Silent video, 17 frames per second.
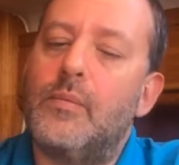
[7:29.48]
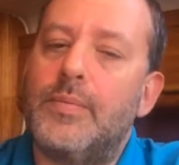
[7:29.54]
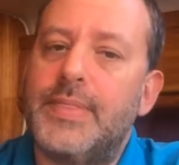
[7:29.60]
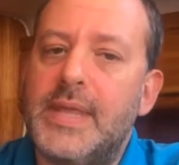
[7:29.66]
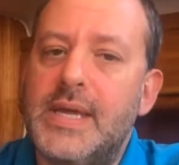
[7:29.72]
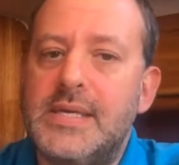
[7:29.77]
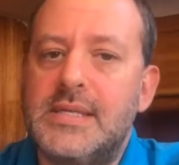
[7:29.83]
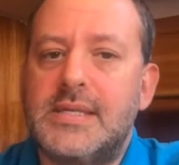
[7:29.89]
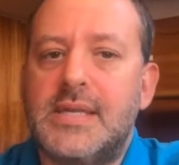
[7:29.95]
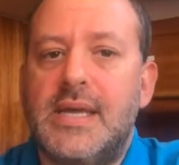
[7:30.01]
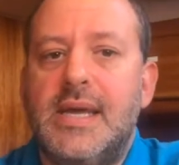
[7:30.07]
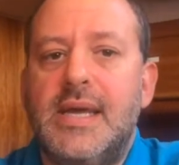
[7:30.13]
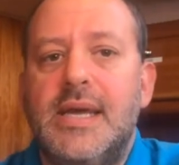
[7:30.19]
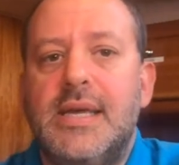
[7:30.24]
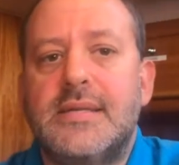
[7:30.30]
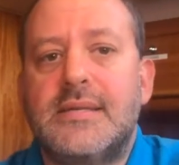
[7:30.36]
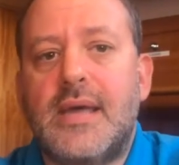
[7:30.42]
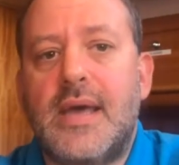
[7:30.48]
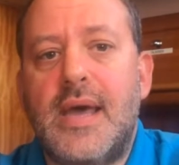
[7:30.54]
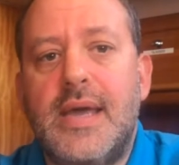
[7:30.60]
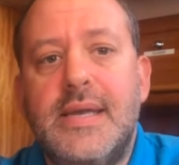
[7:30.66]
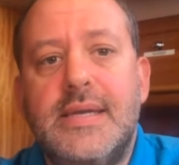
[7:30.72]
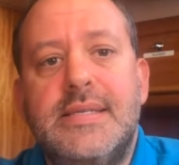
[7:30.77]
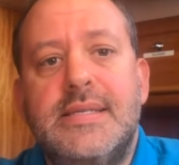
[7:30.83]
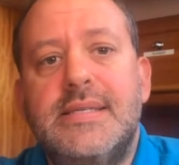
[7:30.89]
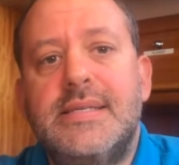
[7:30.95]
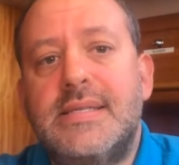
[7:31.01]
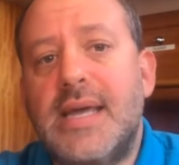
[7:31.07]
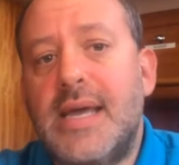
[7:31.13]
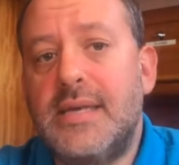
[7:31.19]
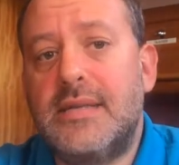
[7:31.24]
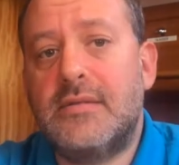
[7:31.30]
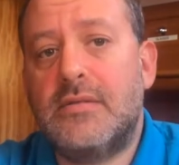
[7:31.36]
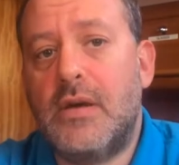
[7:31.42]
This is a
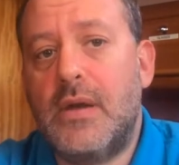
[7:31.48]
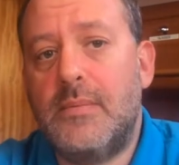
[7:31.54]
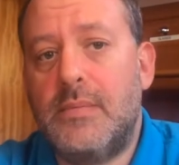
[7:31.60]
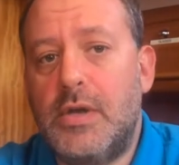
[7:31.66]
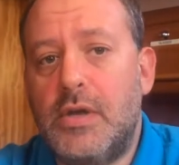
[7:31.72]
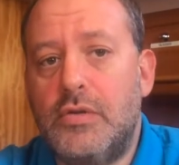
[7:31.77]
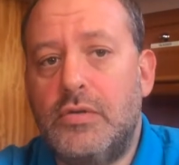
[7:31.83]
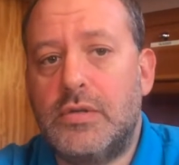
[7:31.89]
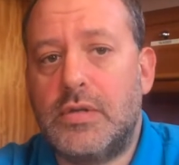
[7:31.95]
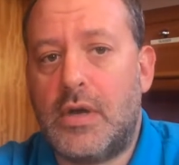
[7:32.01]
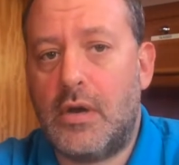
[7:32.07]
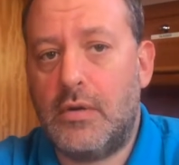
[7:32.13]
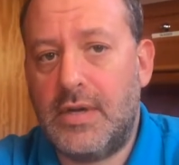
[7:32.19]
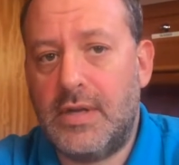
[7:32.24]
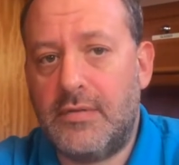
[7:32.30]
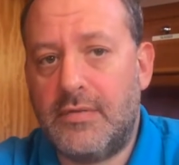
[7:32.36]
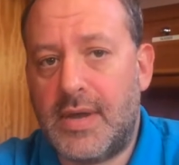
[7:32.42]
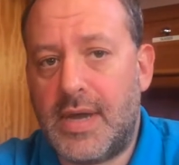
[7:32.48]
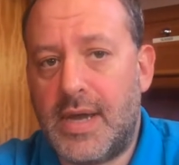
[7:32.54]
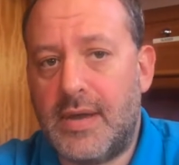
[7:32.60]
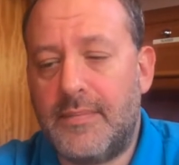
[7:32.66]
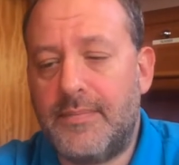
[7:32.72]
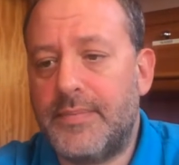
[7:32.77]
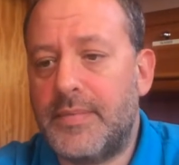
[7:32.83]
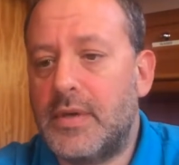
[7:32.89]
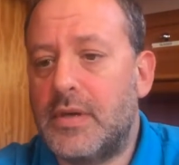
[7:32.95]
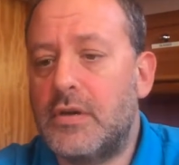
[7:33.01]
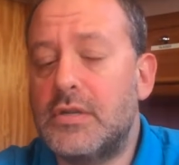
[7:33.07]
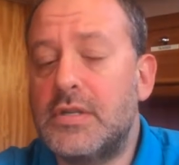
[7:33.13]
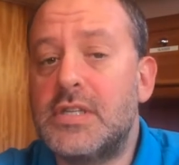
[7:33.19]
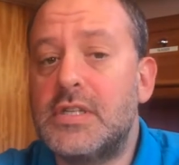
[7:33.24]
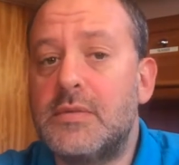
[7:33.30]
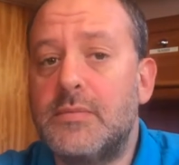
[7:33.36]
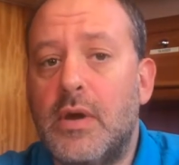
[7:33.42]
daytime use only flare. Because
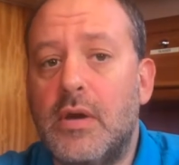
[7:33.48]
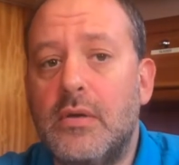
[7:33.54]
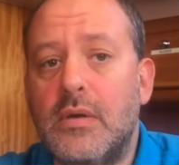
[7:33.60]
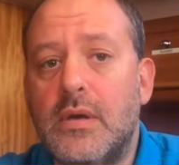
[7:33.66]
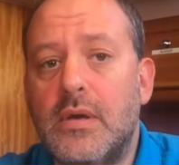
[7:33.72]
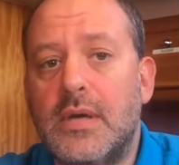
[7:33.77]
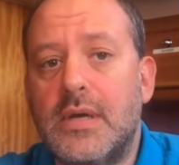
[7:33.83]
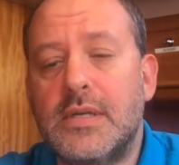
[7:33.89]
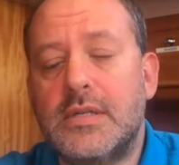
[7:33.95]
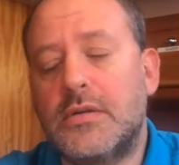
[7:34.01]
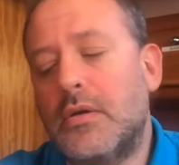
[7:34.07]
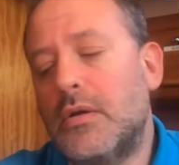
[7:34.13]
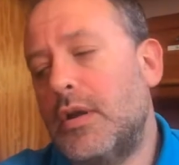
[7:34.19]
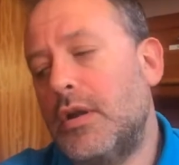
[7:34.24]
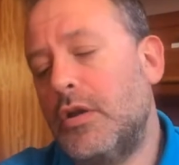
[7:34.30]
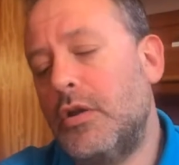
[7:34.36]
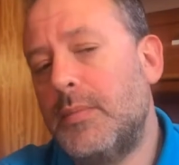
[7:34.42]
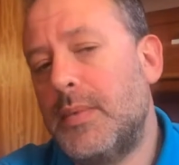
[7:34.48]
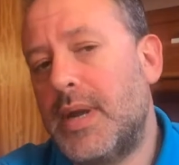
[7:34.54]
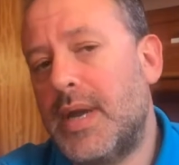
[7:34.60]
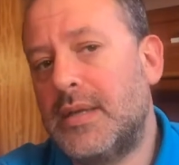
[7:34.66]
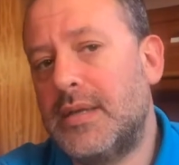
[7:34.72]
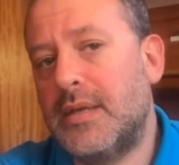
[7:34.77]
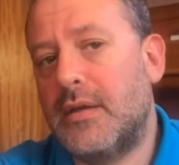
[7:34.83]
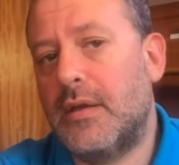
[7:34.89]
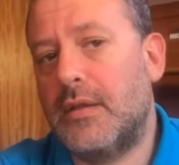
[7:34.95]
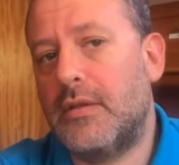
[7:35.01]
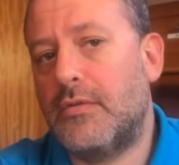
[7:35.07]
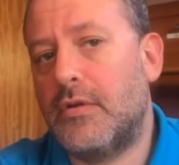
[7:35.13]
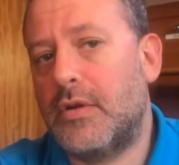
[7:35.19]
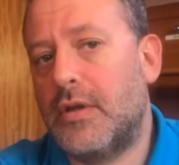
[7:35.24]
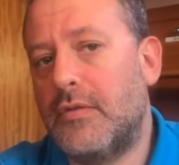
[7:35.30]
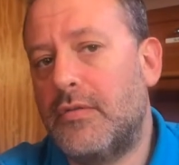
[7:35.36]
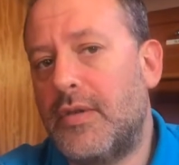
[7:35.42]
it's smoke, it's not illuminated like the
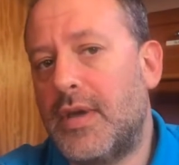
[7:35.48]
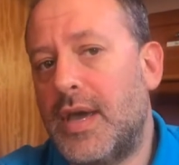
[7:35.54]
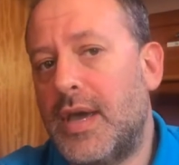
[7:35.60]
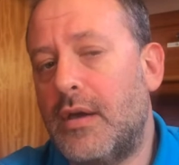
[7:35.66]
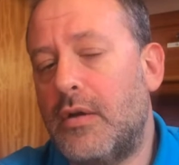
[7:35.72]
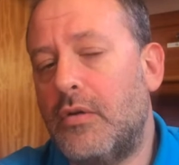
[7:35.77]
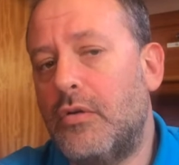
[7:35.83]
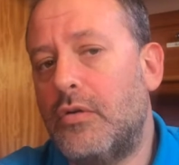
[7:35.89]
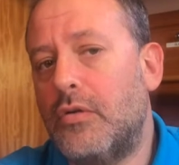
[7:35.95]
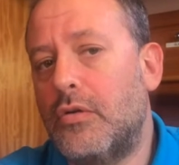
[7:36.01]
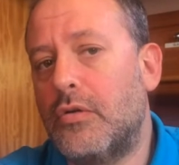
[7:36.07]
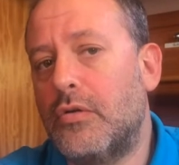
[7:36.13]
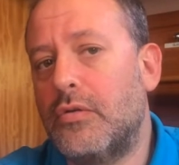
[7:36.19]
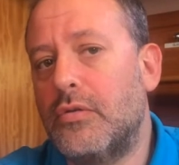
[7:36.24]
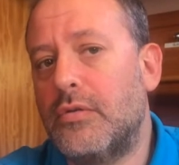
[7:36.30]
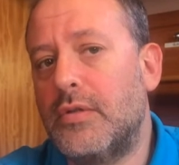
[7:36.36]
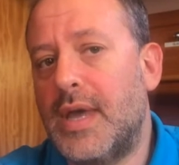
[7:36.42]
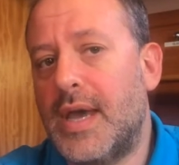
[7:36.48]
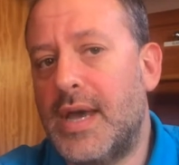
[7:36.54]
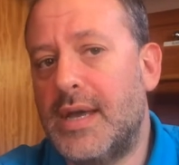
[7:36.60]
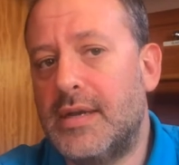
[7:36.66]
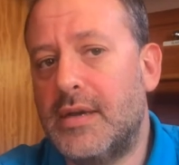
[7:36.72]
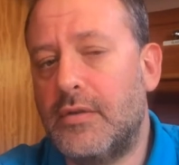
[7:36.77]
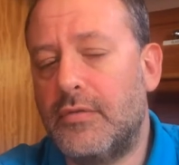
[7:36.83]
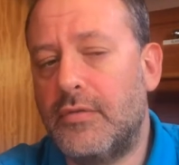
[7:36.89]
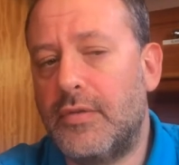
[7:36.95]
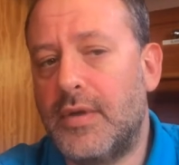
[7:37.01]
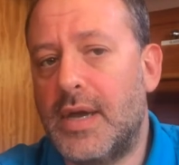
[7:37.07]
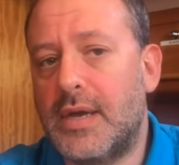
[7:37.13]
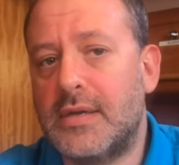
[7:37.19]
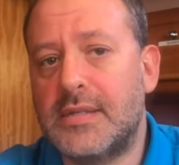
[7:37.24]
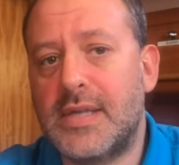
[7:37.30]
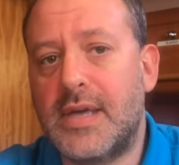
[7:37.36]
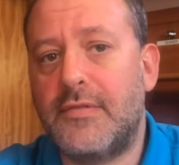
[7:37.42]
rocket flare or the handheld flare
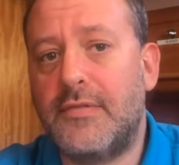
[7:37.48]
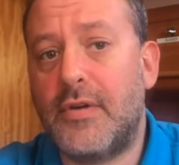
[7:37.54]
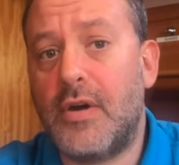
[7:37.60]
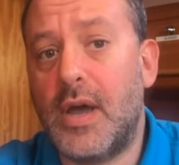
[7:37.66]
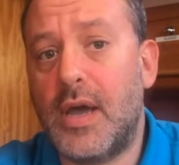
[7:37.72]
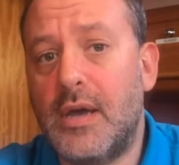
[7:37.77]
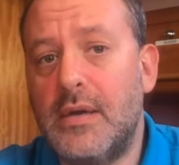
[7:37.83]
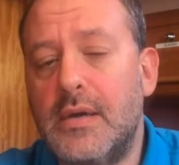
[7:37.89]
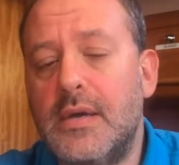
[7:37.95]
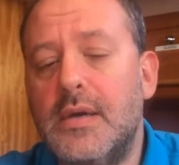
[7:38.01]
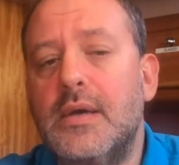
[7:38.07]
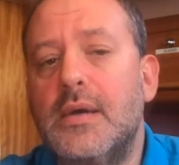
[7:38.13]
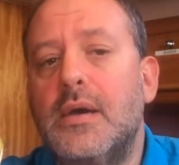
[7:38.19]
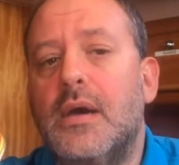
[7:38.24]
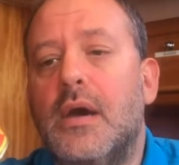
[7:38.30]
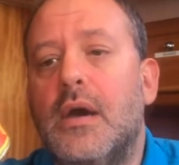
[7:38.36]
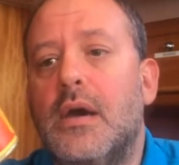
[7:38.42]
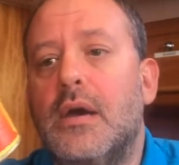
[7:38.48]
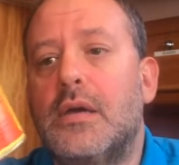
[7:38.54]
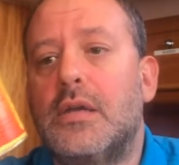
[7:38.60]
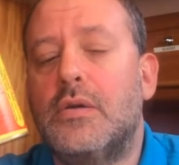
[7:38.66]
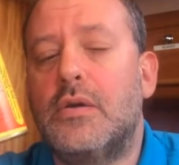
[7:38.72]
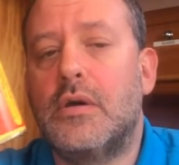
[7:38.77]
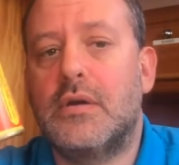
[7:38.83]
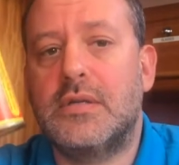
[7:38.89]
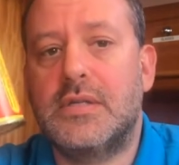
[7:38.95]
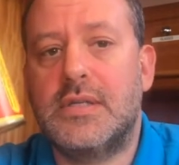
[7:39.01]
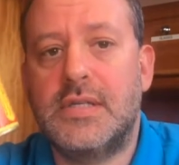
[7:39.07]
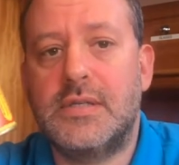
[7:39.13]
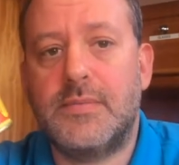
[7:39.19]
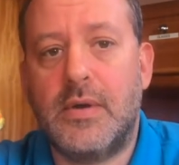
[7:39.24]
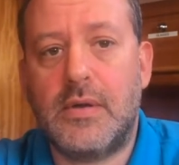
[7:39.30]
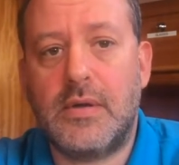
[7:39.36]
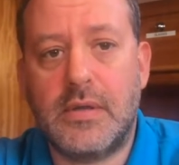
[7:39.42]
because they're fire. You can't see
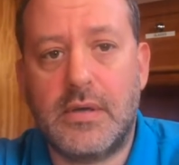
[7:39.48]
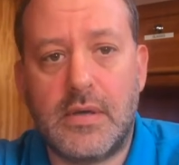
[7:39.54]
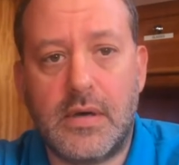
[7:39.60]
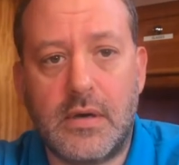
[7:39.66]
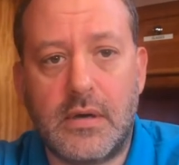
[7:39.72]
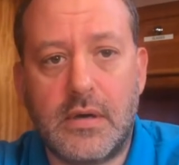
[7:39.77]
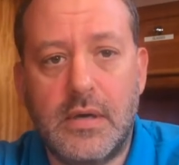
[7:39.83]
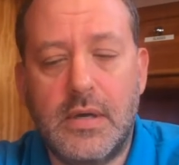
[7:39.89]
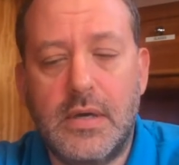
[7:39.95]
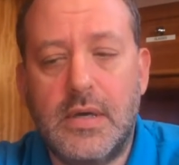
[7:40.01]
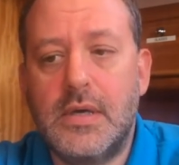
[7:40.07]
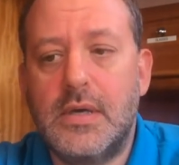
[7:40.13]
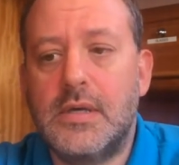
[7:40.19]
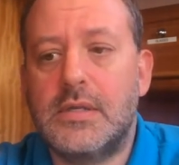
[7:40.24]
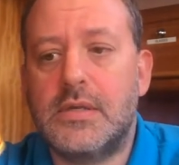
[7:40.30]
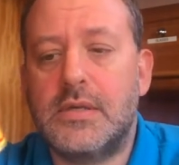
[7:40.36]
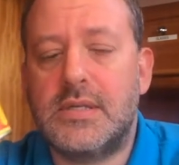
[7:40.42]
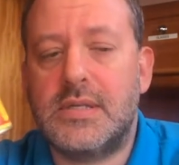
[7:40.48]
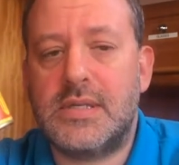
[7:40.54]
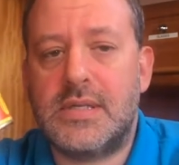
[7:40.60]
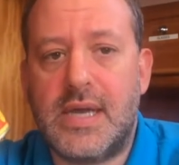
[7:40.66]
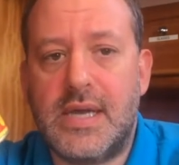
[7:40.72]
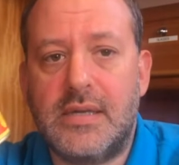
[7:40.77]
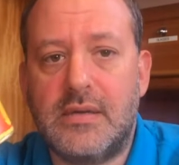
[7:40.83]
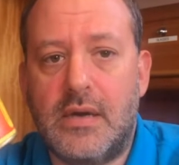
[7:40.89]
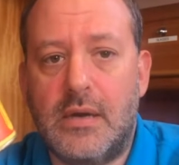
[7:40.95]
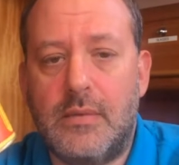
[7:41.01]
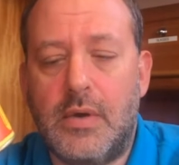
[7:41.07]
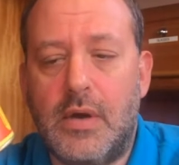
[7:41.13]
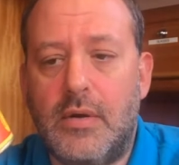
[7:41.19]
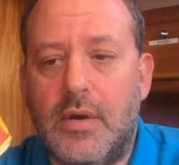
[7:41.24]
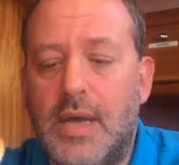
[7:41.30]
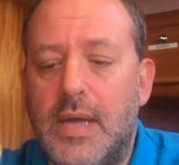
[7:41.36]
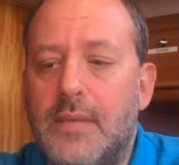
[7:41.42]
smoke in the dark. So it's daytime
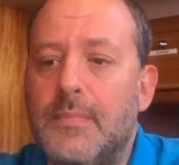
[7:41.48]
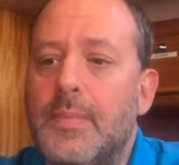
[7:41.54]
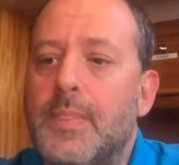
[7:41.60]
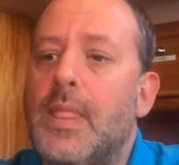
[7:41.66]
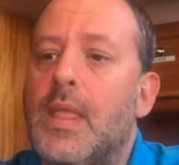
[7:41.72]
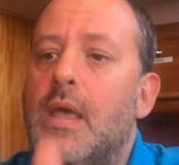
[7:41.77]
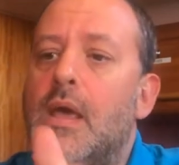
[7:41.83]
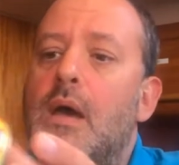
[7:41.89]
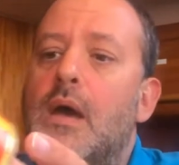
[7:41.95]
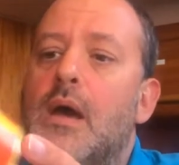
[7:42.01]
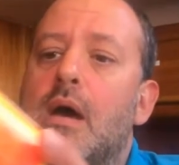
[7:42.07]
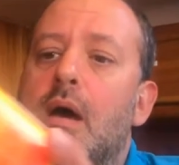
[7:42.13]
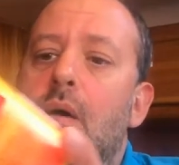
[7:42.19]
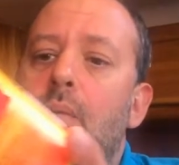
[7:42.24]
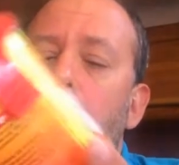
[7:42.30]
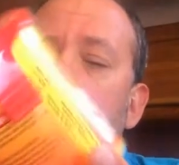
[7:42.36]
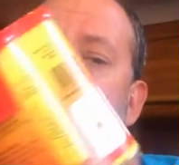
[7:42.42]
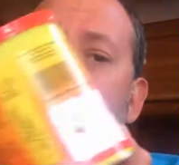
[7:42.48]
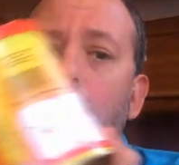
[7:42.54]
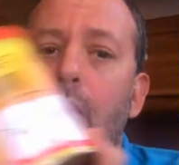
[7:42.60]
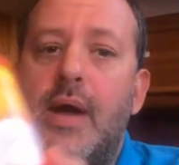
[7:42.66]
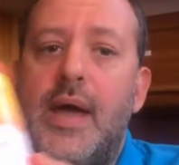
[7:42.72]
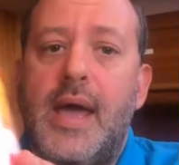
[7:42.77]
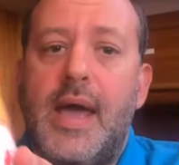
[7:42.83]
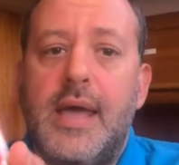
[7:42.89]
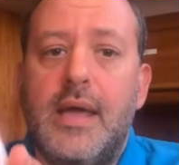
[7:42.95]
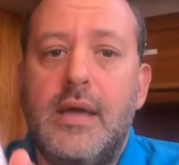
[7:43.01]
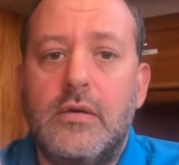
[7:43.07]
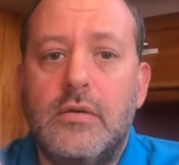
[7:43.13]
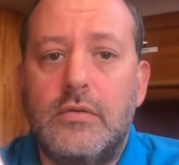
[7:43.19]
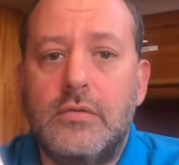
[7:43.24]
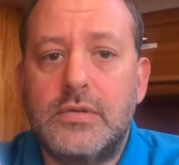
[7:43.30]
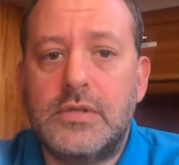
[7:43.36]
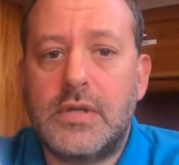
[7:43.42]
only. The RYA
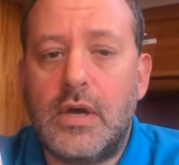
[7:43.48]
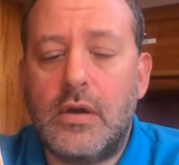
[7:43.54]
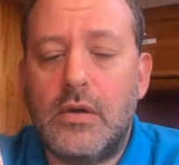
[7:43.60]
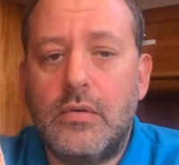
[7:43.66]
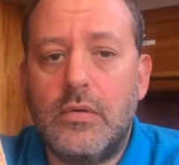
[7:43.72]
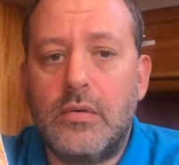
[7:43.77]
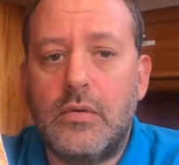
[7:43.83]
also